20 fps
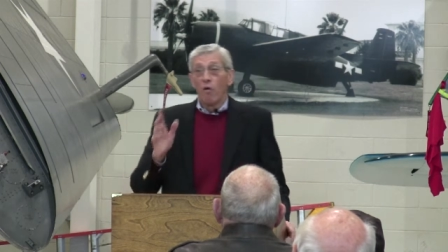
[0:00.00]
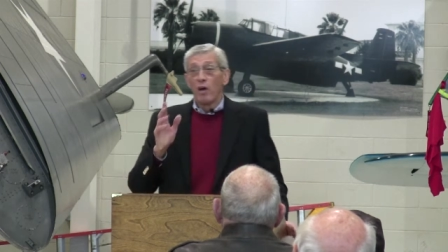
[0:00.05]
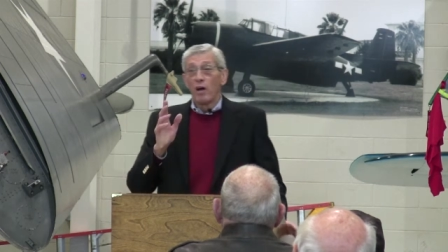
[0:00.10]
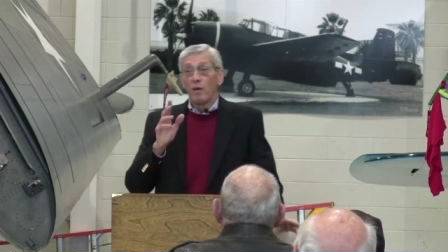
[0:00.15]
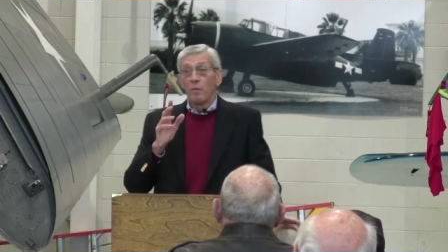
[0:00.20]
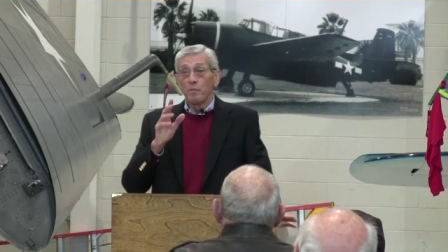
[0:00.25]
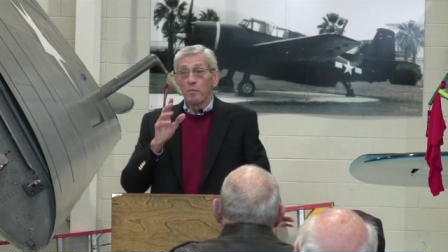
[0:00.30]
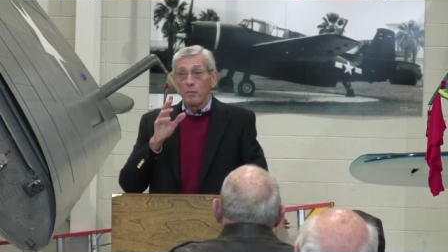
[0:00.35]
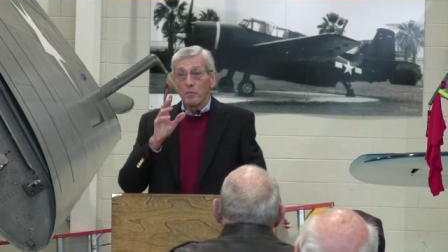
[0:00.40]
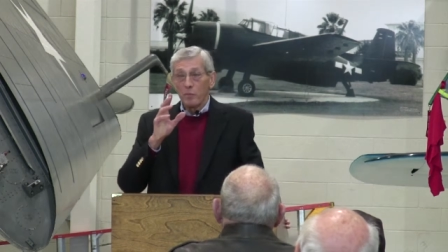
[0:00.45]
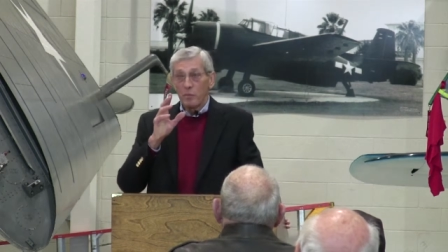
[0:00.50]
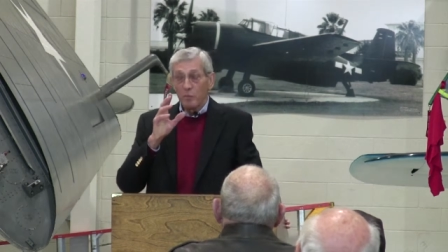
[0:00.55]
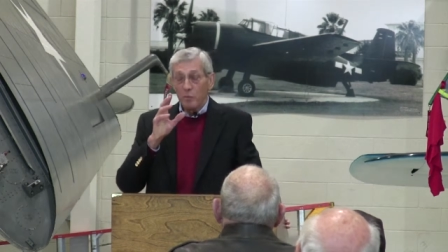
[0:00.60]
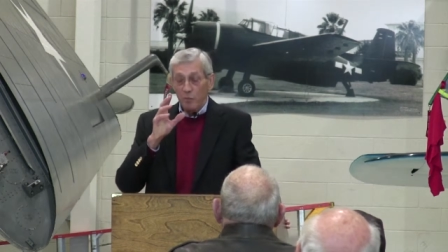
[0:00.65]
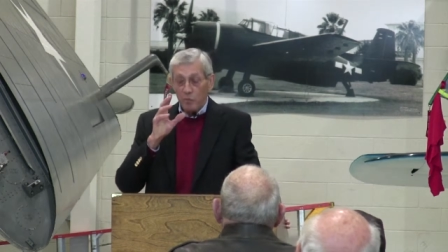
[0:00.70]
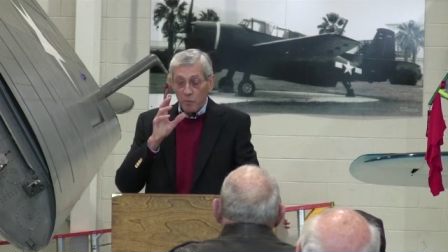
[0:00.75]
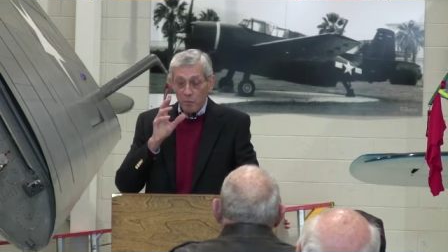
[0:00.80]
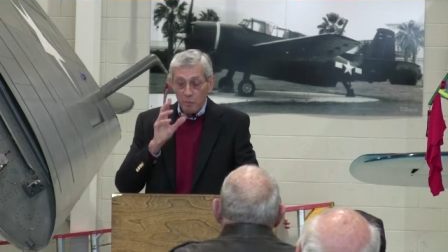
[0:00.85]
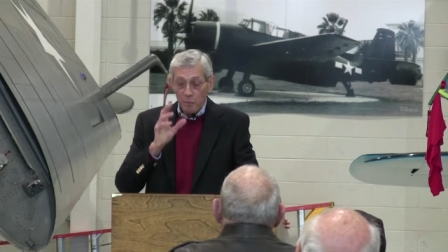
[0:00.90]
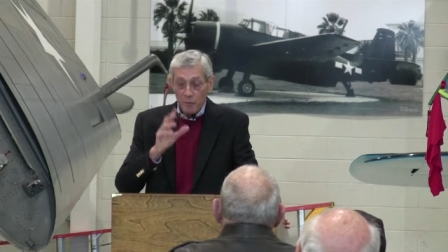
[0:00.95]
Well,
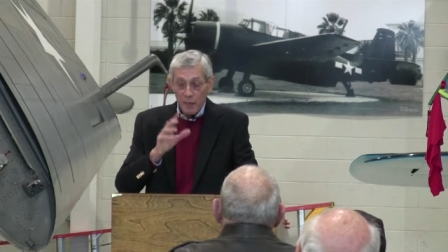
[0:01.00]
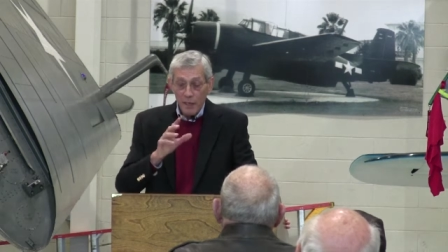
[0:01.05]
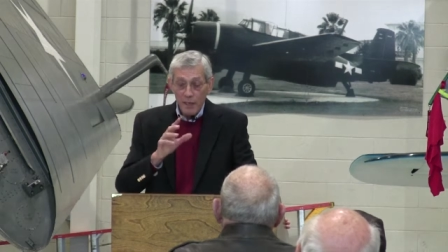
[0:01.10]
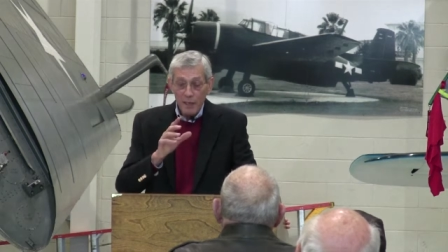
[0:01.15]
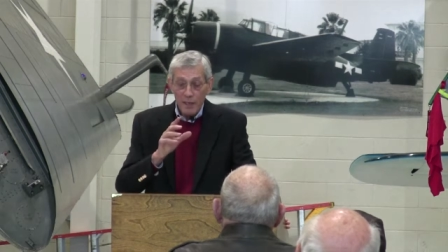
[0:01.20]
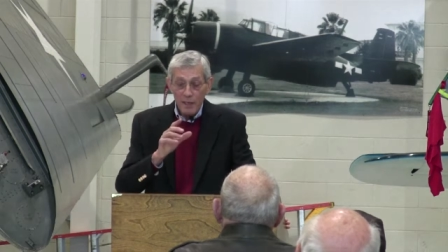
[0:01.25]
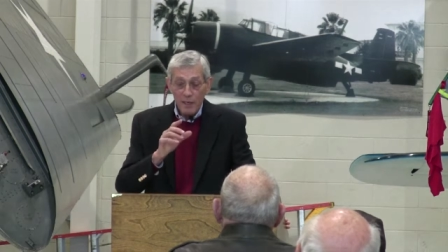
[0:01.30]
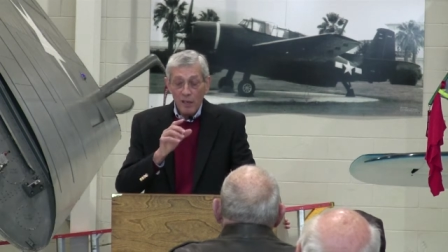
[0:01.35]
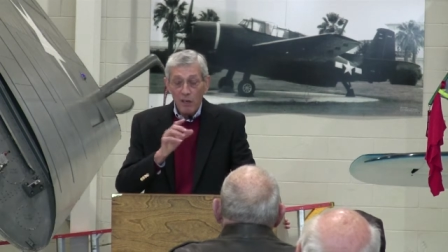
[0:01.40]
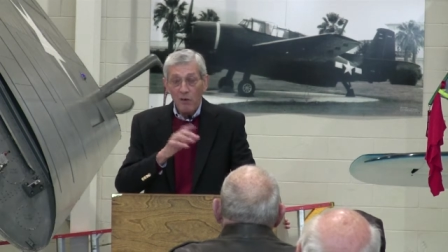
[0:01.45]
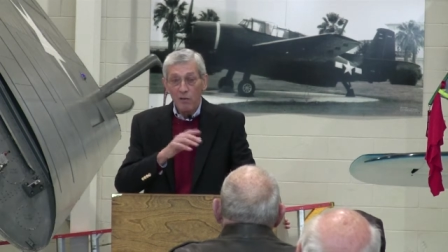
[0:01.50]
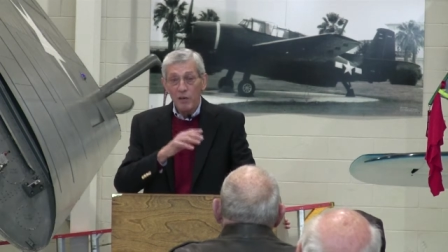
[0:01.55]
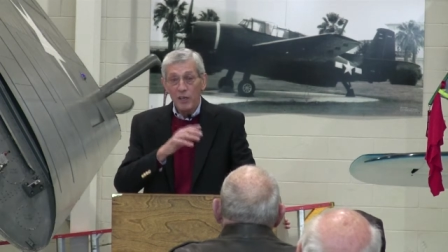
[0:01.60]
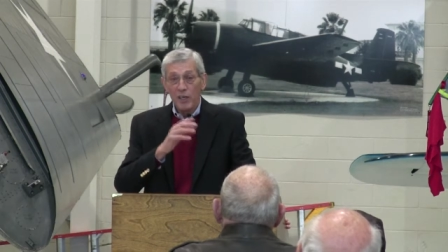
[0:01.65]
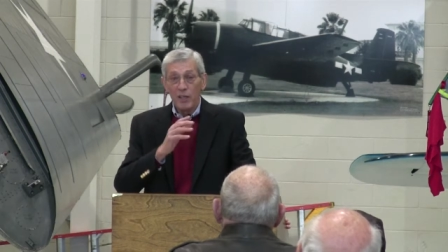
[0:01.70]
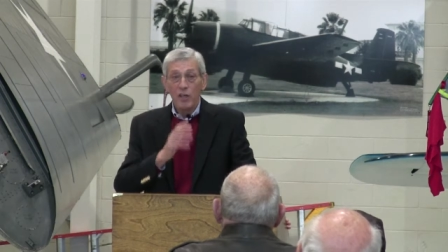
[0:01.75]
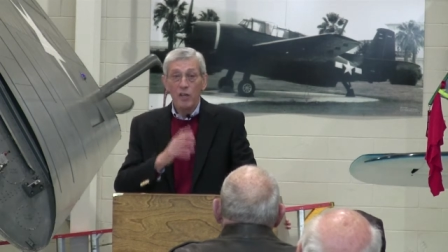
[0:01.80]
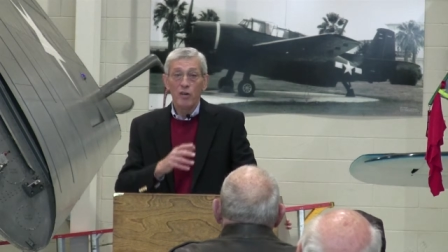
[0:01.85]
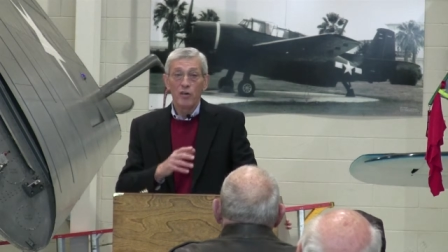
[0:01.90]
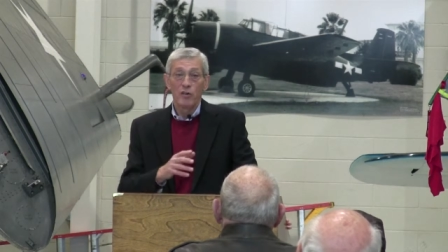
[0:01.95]
Pete had
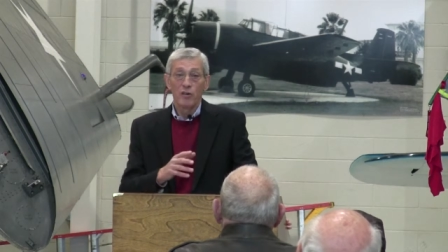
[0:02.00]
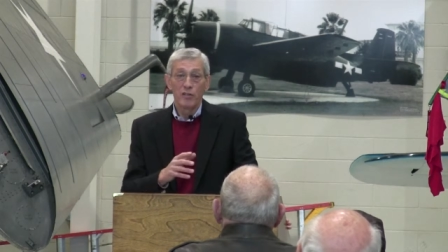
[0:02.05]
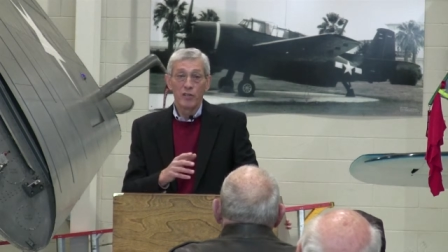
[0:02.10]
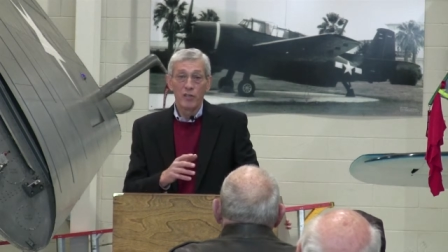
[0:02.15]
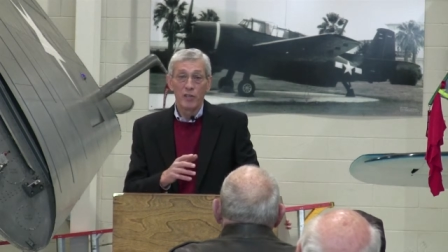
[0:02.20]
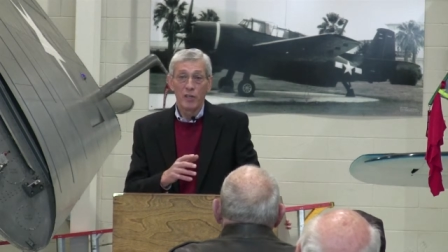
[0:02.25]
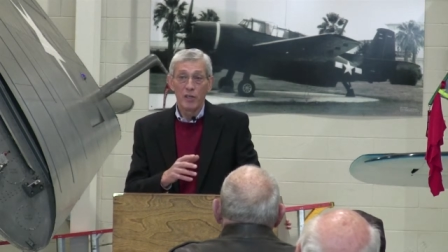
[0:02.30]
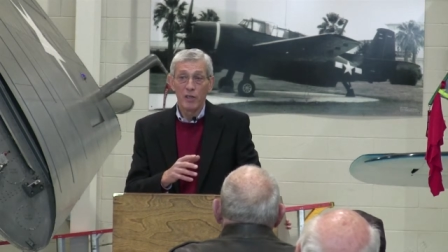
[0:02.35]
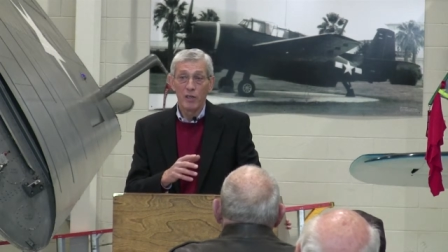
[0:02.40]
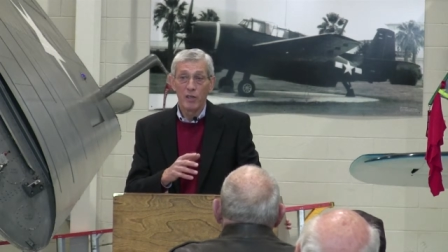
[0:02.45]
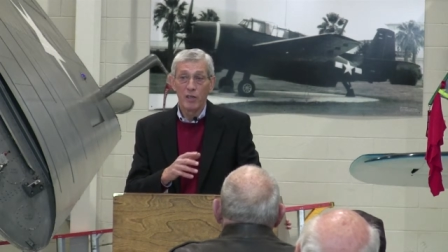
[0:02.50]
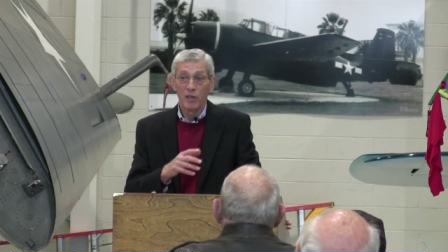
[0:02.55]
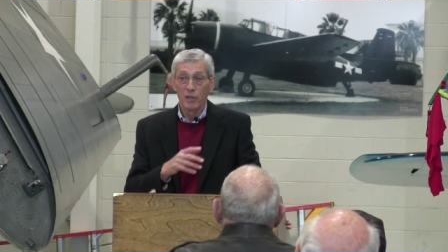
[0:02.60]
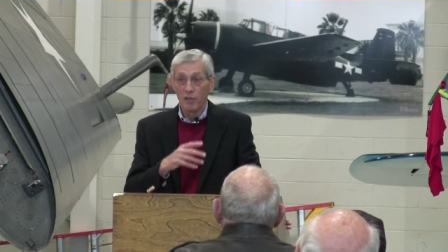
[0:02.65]
already heard